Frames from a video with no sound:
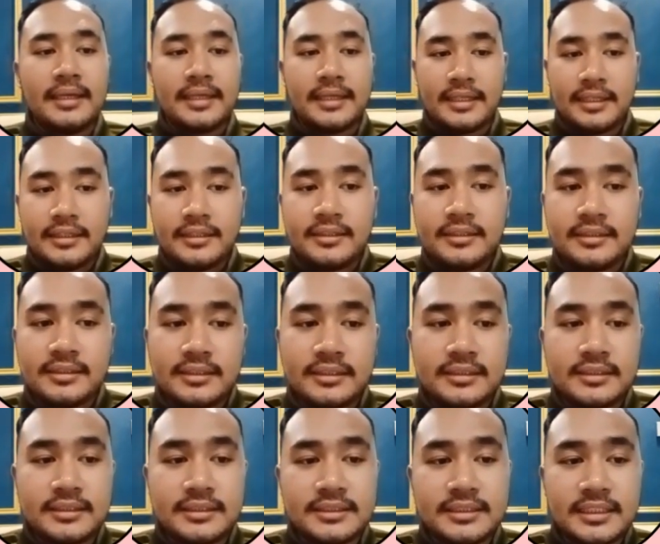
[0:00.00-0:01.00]
A.
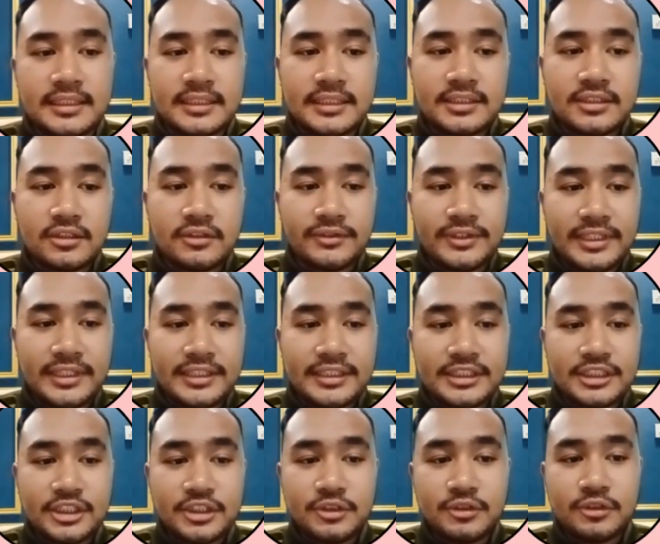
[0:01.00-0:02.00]
The status of
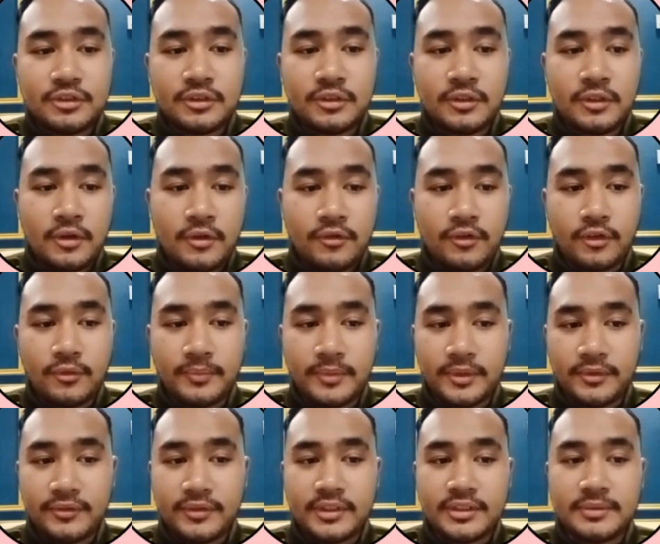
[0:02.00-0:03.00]
action from
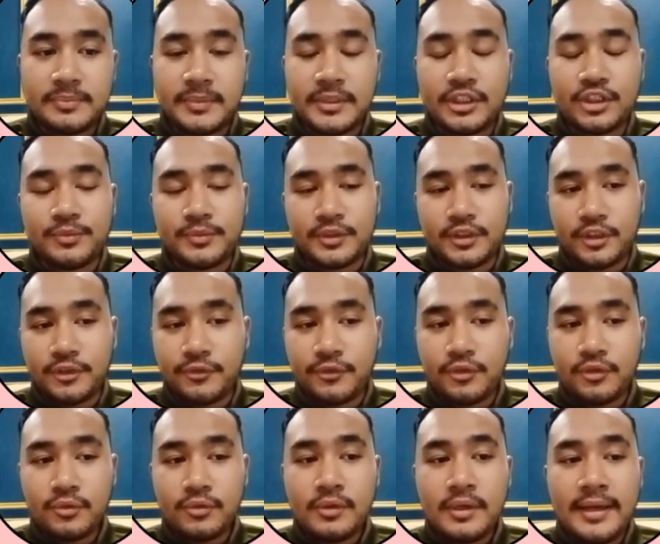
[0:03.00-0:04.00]
previous management
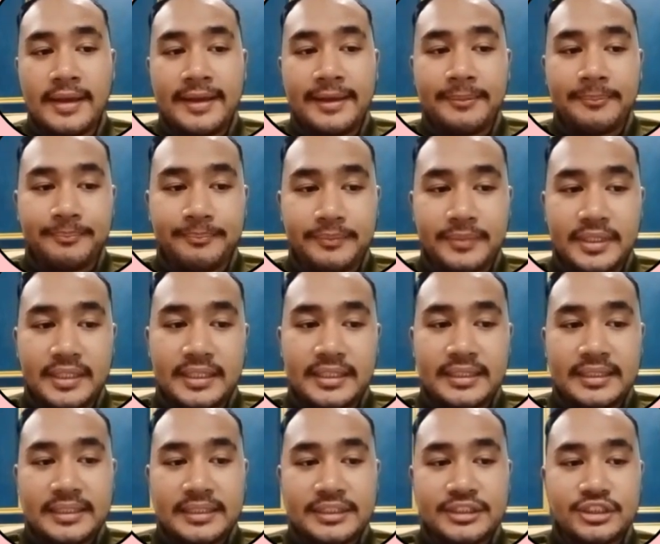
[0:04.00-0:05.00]
review.
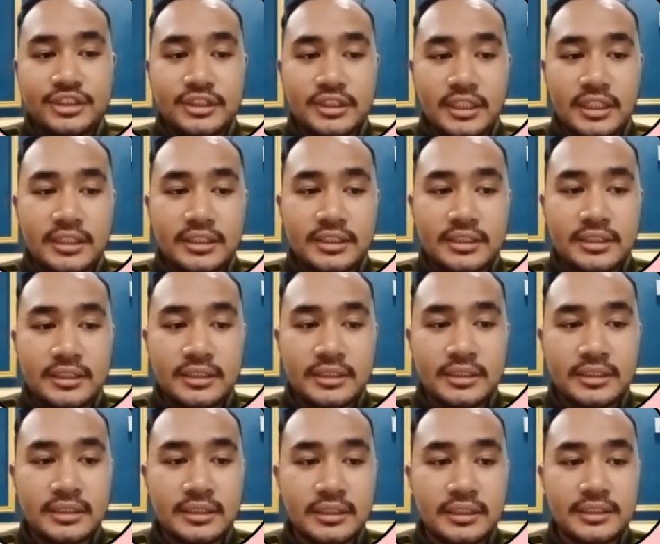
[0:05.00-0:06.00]
B. Change
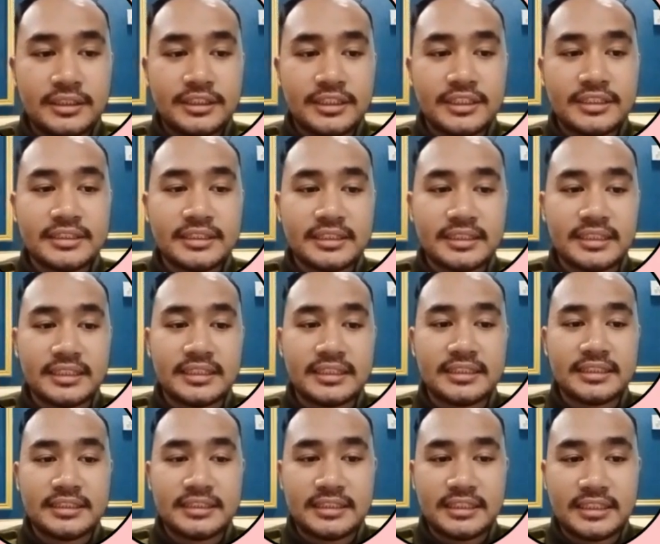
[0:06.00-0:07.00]
in
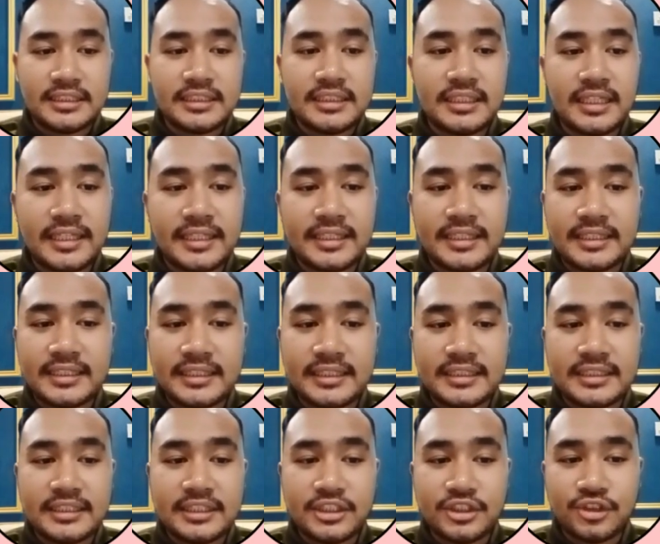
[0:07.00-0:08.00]
external and
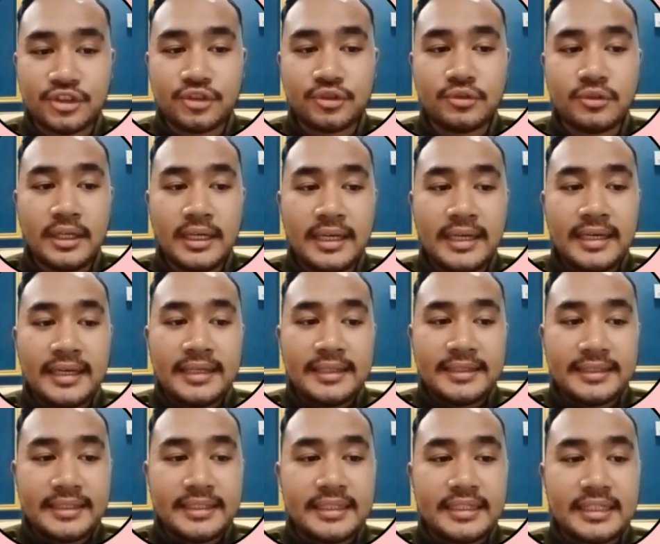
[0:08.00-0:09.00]
internal issues
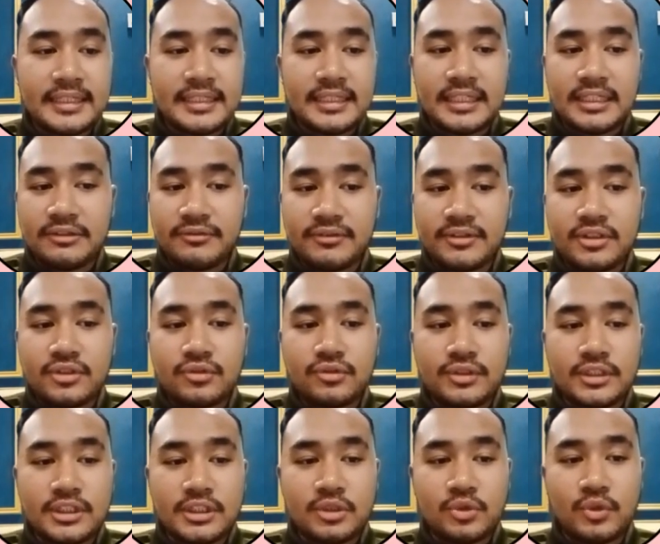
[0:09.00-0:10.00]
that are relevant to
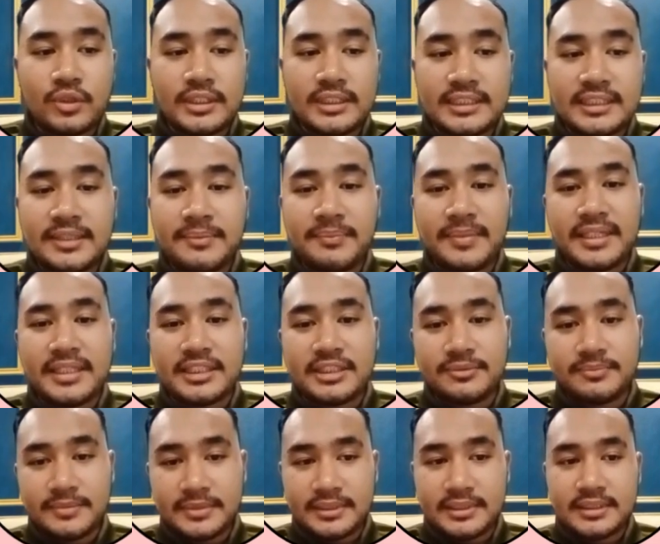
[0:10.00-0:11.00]
the quality
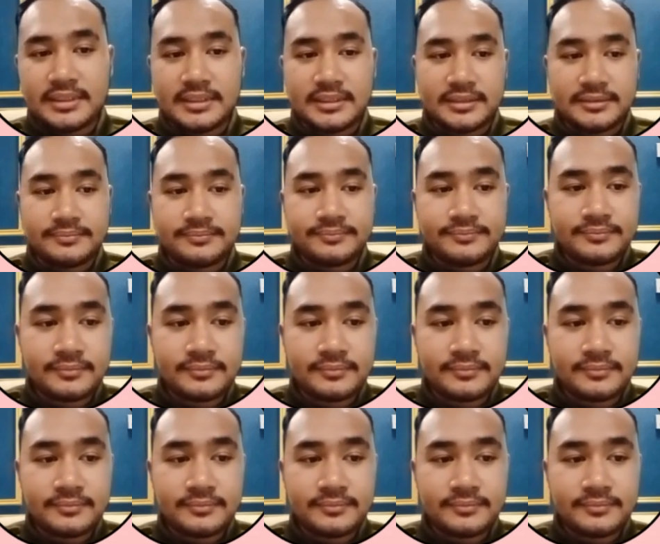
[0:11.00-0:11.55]
management system.